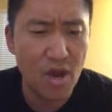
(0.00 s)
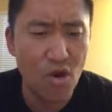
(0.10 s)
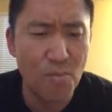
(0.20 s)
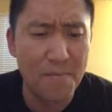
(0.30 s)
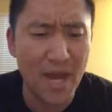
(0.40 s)

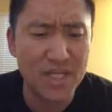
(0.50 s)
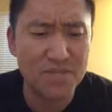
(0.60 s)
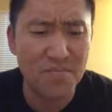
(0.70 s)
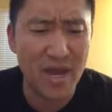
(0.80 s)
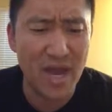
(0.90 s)
Oh,
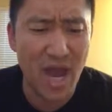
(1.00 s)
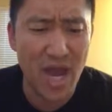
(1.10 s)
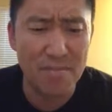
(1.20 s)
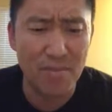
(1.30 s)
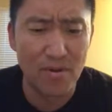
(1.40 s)
bash my
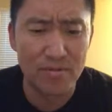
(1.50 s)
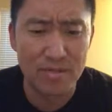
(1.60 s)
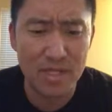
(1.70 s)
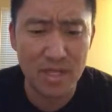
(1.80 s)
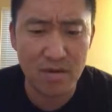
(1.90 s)
eye
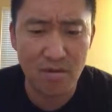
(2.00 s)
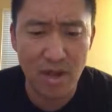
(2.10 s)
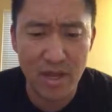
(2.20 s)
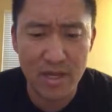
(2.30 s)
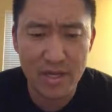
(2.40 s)
bones, he
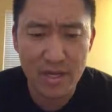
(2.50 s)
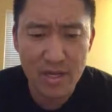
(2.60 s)
cried,